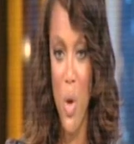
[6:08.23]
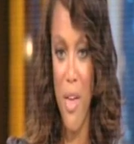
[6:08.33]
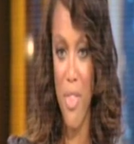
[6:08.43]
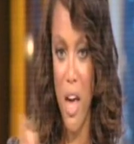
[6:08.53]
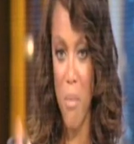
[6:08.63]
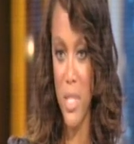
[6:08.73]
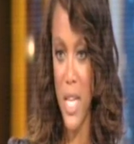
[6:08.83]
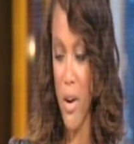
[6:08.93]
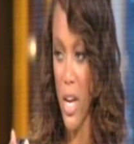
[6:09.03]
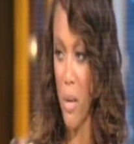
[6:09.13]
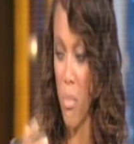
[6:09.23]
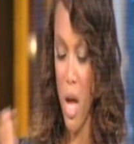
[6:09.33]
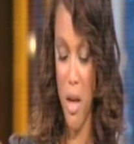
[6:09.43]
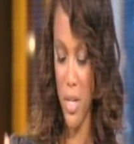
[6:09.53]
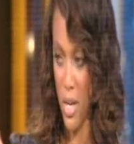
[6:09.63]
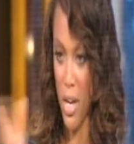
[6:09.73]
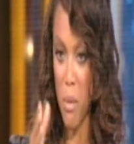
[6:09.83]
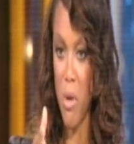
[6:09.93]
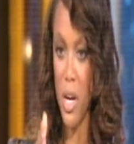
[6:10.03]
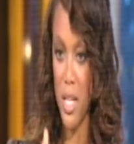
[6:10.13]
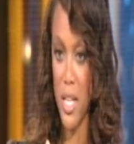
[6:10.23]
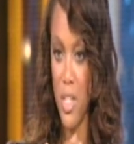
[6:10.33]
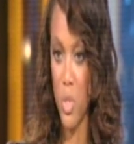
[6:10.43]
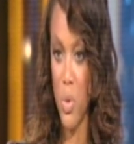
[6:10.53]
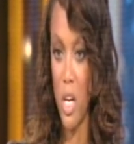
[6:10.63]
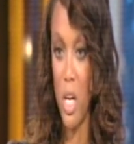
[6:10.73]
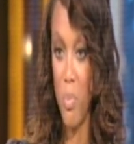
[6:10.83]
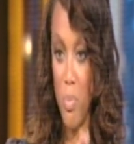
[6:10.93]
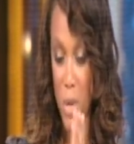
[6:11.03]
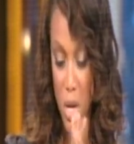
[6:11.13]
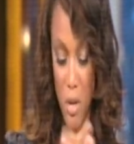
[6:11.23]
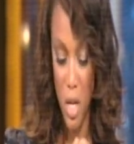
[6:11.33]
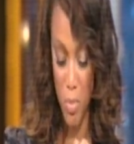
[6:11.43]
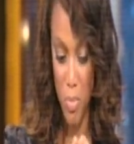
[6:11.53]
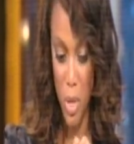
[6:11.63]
with um, Derek and uh, Derek and Marcus, I just want to uh,